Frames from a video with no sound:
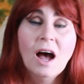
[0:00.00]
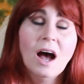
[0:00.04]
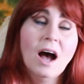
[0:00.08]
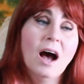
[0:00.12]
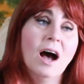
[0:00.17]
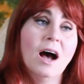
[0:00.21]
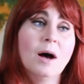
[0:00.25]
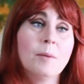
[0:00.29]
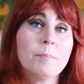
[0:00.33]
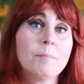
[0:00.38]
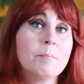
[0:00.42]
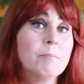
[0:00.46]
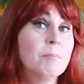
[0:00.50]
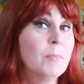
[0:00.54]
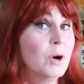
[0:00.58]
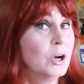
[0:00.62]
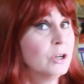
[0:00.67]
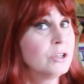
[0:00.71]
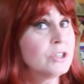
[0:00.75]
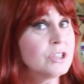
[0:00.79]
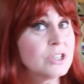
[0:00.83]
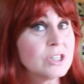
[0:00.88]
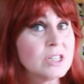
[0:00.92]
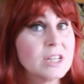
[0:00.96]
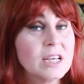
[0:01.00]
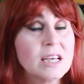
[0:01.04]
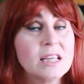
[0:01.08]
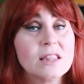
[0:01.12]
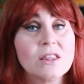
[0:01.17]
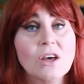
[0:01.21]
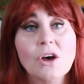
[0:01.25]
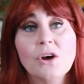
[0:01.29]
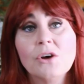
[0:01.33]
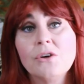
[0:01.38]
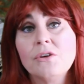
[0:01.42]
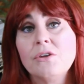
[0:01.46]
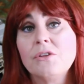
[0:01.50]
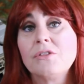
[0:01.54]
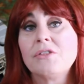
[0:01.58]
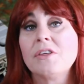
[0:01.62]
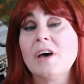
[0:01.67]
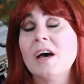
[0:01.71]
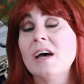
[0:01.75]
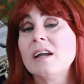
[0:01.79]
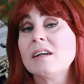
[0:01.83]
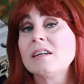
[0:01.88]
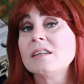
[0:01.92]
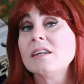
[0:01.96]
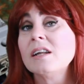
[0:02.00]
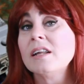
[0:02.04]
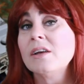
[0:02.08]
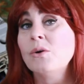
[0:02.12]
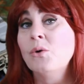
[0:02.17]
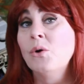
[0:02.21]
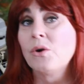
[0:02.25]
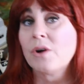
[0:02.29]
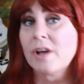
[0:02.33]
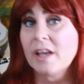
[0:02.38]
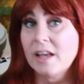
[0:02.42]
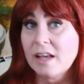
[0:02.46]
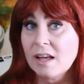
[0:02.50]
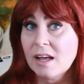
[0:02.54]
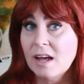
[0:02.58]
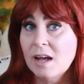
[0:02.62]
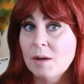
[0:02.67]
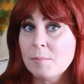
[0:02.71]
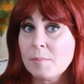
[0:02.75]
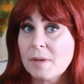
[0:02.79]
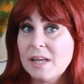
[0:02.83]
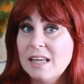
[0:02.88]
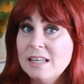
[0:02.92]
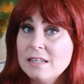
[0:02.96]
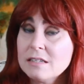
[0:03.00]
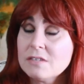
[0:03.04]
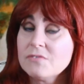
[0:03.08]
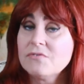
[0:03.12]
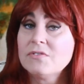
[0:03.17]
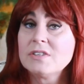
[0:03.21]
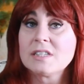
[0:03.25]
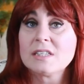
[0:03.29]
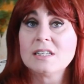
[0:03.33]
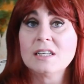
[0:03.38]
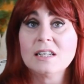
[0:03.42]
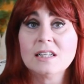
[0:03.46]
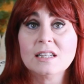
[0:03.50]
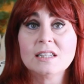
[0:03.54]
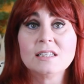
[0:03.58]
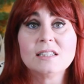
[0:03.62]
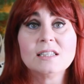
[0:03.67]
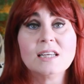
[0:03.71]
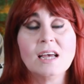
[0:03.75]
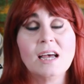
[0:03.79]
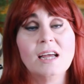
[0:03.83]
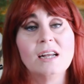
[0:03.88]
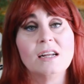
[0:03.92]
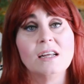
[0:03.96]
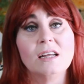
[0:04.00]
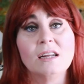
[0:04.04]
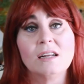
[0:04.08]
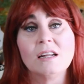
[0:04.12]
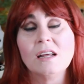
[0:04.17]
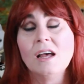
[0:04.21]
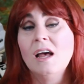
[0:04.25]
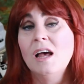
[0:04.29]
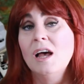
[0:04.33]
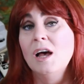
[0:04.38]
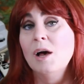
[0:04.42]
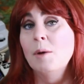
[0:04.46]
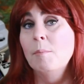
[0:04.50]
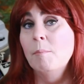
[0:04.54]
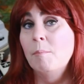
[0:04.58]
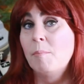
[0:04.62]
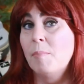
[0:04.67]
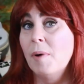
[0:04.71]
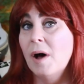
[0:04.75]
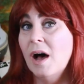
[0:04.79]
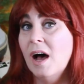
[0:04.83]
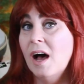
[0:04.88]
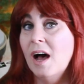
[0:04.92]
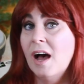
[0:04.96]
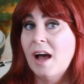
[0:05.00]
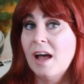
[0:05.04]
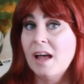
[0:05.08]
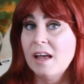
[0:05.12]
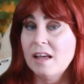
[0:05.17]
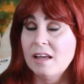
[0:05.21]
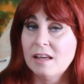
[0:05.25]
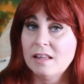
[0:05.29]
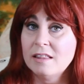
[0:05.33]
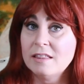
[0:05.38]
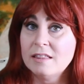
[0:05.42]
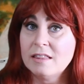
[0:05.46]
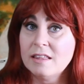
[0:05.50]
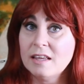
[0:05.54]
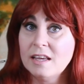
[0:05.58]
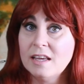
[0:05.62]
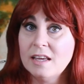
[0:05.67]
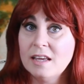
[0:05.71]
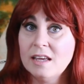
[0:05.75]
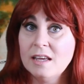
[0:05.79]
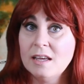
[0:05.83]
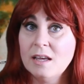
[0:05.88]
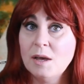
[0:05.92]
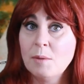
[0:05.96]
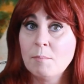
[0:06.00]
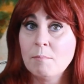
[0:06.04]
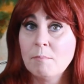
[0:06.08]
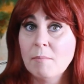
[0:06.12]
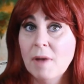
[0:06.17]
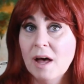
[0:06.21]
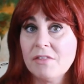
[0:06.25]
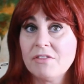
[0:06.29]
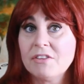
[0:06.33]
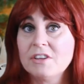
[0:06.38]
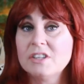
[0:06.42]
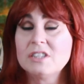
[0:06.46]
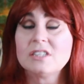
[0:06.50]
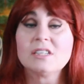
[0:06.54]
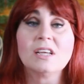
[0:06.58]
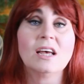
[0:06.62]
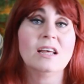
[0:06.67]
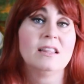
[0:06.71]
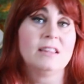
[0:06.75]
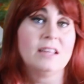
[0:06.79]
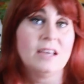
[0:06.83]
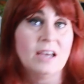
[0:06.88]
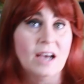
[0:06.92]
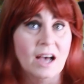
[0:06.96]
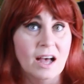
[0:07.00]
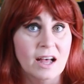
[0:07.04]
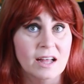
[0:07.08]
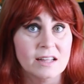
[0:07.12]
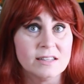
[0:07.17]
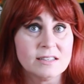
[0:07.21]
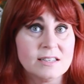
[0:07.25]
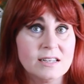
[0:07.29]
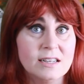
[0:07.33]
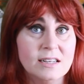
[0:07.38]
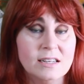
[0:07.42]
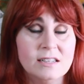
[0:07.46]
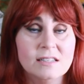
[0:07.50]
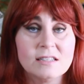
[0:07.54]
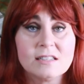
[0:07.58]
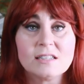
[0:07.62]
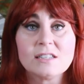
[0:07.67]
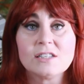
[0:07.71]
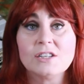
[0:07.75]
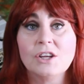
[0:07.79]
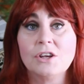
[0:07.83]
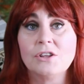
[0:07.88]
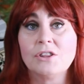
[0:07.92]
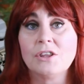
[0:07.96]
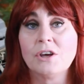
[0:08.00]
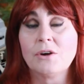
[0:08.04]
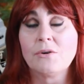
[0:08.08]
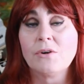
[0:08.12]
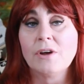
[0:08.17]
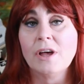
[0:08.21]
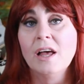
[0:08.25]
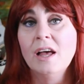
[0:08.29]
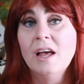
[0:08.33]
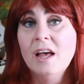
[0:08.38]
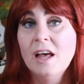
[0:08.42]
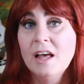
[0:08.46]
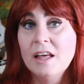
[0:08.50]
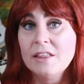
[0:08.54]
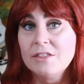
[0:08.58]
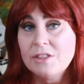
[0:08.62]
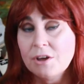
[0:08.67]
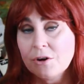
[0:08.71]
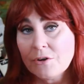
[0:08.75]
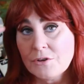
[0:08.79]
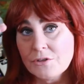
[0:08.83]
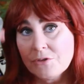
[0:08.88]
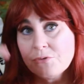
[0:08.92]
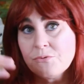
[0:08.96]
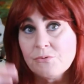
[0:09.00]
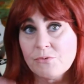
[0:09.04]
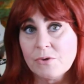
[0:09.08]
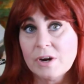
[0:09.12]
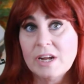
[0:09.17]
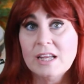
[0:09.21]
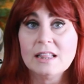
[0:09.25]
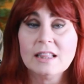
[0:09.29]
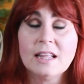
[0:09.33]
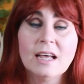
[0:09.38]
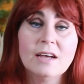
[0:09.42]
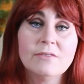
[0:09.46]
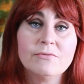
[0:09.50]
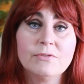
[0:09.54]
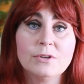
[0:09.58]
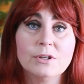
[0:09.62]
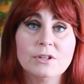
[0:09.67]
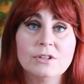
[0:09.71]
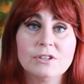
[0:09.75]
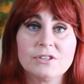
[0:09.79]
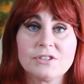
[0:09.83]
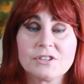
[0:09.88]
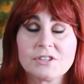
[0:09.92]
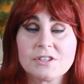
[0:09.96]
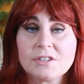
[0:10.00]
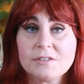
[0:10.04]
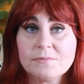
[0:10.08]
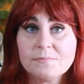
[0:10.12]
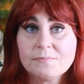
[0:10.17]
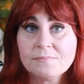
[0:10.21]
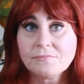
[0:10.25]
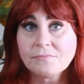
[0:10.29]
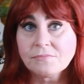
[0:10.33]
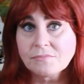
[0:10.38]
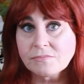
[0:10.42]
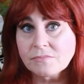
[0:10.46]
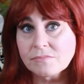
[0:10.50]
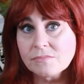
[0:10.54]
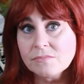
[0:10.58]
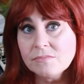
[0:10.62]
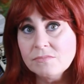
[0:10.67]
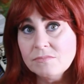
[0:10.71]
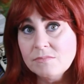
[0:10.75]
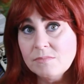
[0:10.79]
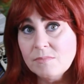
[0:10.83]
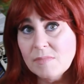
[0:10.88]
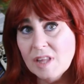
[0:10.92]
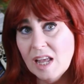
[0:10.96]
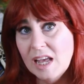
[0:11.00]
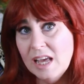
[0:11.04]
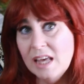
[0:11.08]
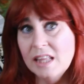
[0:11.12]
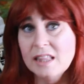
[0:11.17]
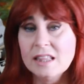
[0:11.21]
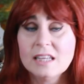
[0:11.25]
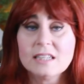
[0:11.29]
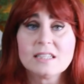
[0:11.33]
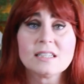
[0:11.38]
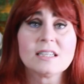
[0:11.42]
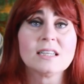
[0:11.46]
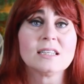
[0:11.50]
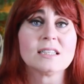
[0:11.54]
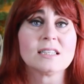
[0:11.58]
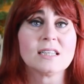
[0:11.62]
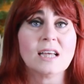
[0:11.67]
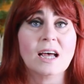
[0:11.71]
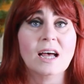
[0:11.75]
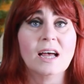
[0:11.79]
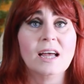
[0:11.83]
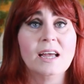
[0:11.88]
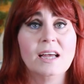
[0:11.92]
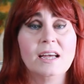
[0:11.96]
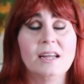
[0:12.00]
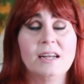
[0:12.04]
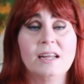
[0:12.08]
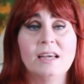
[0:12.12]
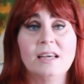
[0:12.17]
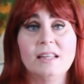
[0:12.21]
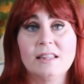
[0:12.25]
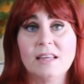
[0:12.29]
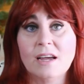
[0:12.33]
Mostly, though, that hooking up is facilitated by the mothers and the aunties. So there are three levels in this society.